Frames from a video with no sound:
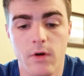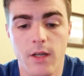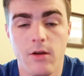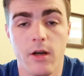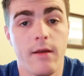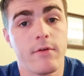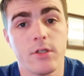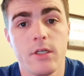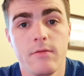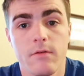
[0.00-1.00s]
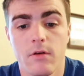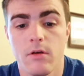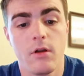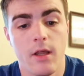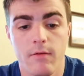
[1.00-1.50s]
right? You're going to have your chief.
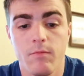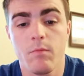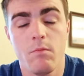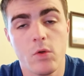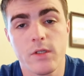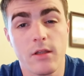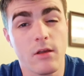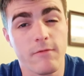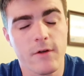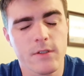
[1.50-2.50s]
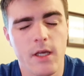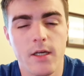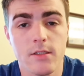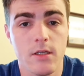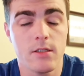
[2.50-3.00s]
You're going to have most likely a first
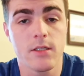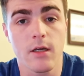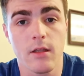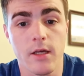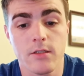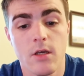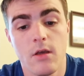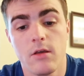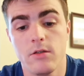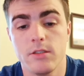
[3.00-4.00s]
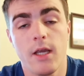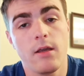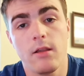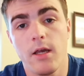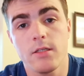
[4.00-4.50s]
class and a second class. Your
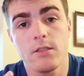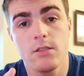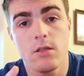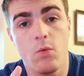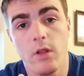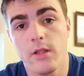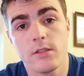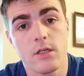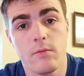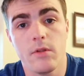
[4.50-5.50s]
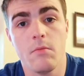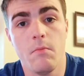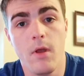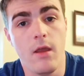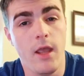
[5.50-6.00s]
second class is the one that's going to be
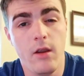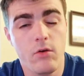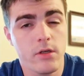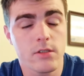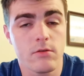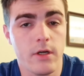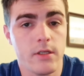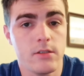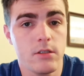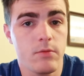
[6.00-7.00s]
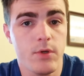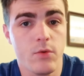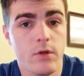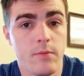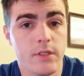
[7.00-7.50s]
the angriest, right? He's going to be the
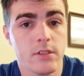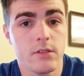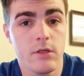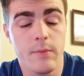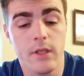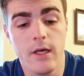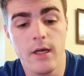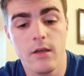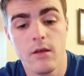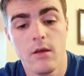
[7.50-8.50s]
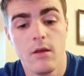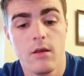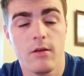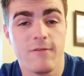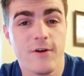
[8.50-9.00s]
one that messes you up a lot.
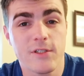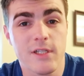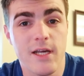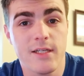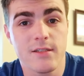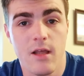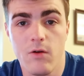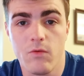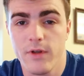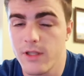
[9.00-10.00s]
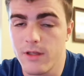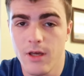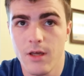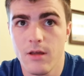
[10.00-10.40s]
Your first class, they don't really,